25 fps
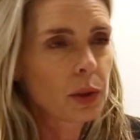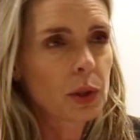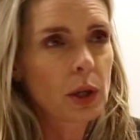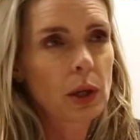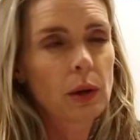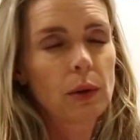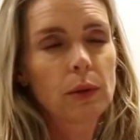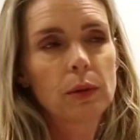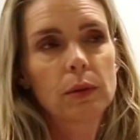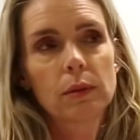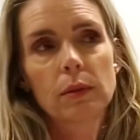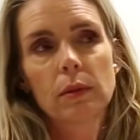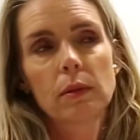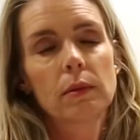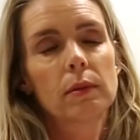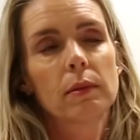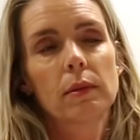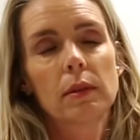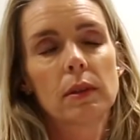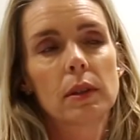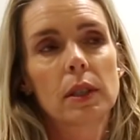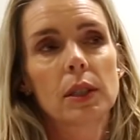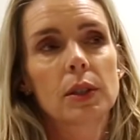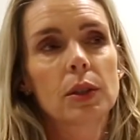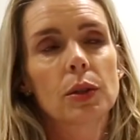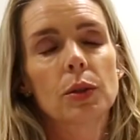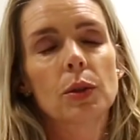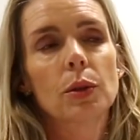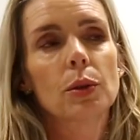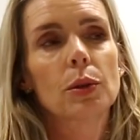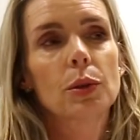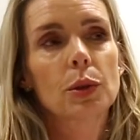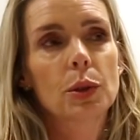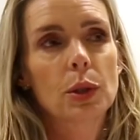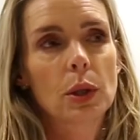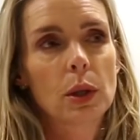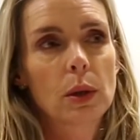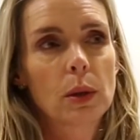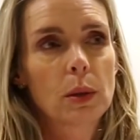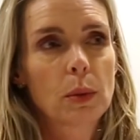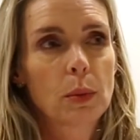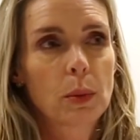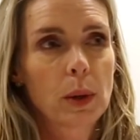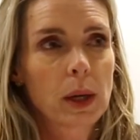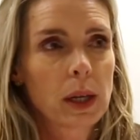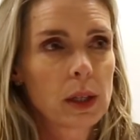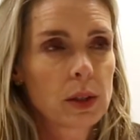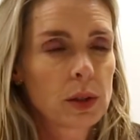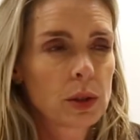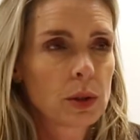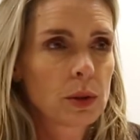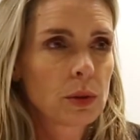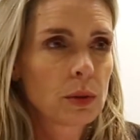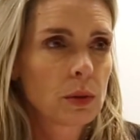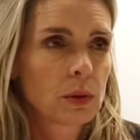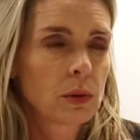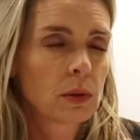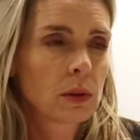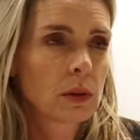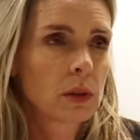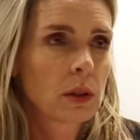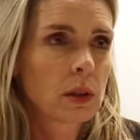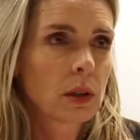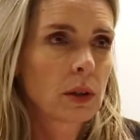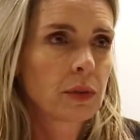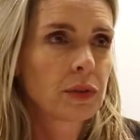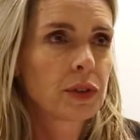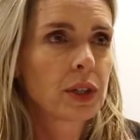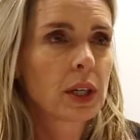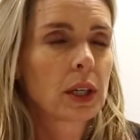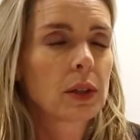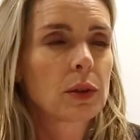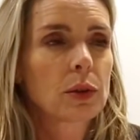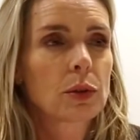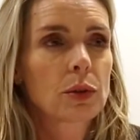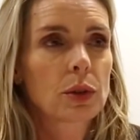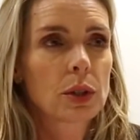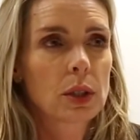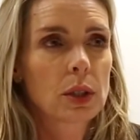So this is also a way to continue